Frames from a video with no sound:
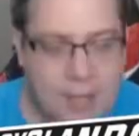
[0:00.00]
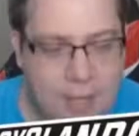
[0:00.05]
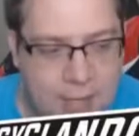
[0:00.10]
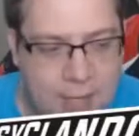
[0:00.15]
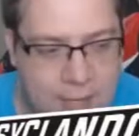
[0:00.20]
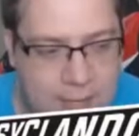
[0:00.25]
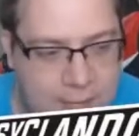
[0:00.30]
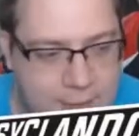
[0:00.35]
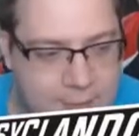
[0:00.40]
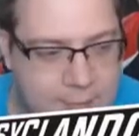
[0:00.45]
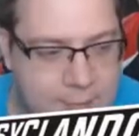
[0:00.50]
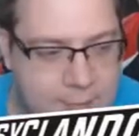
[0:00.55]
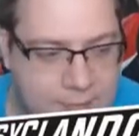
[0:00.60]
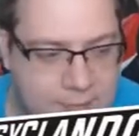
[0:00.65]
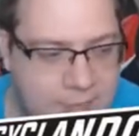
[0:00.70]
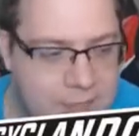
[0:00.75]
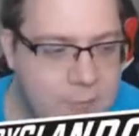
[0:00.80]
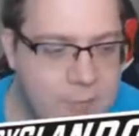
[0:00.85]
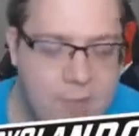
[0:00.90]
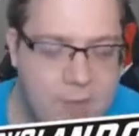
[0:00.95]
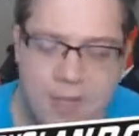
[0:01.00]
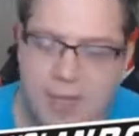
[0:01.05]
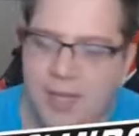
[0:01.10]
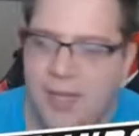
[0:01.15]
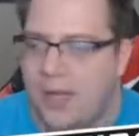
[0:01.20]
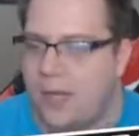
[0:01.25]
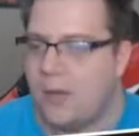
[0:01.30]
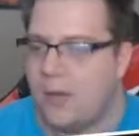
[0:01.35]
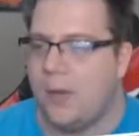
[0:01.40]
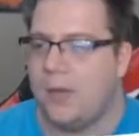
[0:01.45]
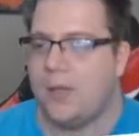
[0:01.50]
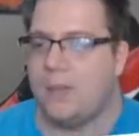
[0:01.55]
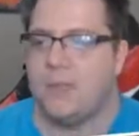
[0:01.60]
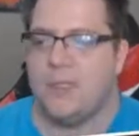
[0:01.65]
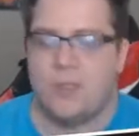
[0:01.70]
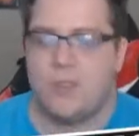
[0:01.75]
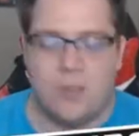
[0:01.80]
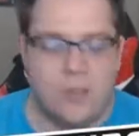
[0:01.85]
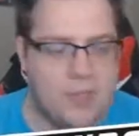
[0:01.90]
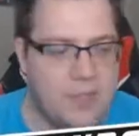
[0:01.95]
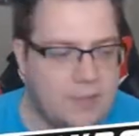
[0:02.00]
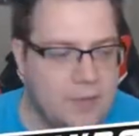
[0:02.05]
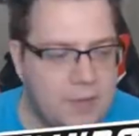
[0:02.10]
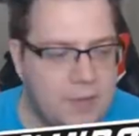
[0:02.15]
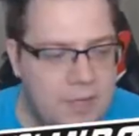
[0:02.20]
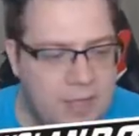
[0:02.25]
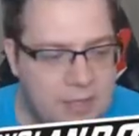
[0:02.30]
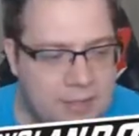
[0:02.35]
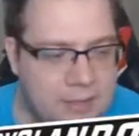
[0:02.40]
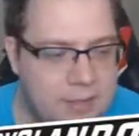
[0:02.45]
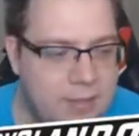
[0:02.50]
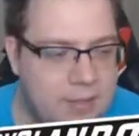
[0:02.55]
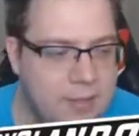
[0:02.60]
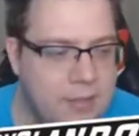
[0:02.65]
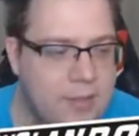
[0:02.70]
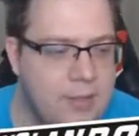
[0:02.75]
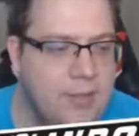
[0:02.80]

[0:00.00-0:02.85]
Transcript: Um, can you play? Yeah, you're welcome to join if you'd like.